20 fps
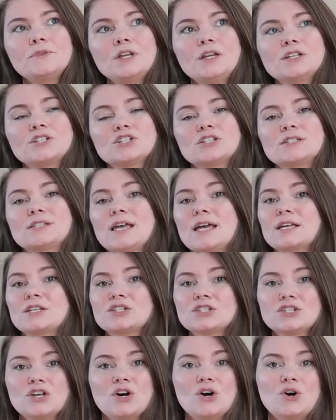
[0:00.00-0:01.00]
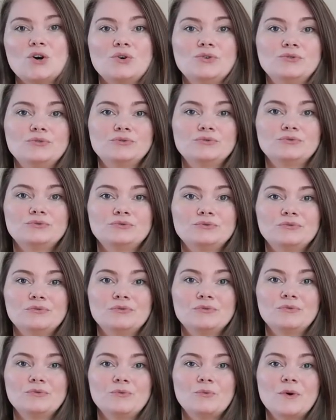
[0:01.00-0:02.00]
and she's like, So
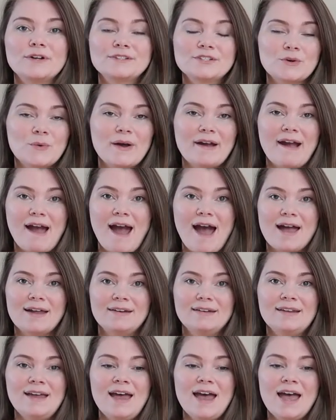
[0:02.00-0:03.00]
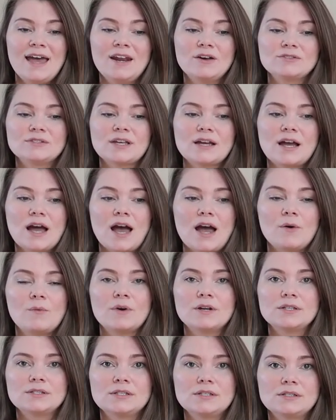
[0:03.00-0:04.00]
what's going on? And I was like, I
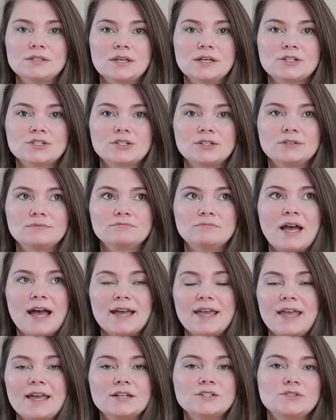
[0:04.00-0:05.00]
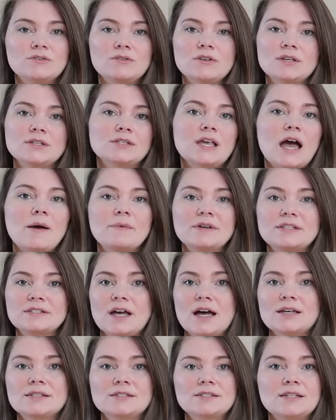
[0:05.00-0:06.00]
want a C section. I can't do this. I'm
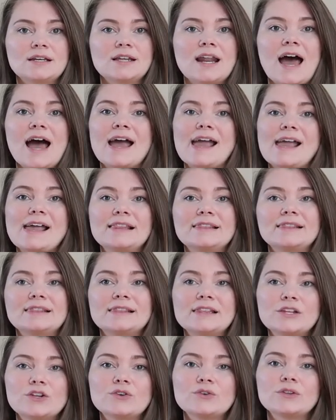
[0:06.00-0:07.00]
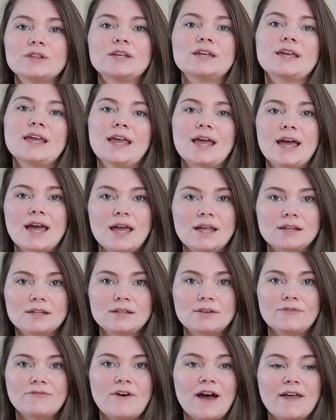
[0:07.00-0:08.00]
exhausted. I literally can't
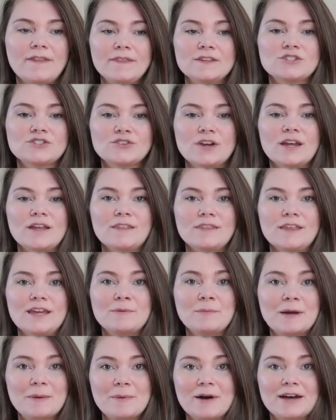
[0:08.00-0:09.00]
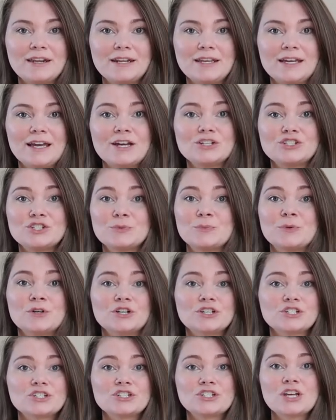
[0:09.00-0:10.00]
find the strength in my body to
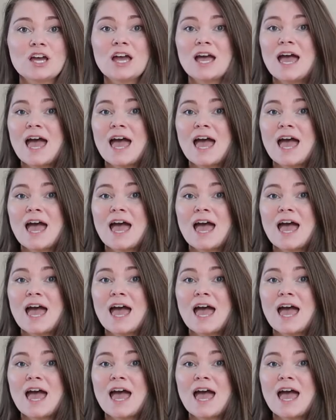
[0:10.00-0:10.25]
push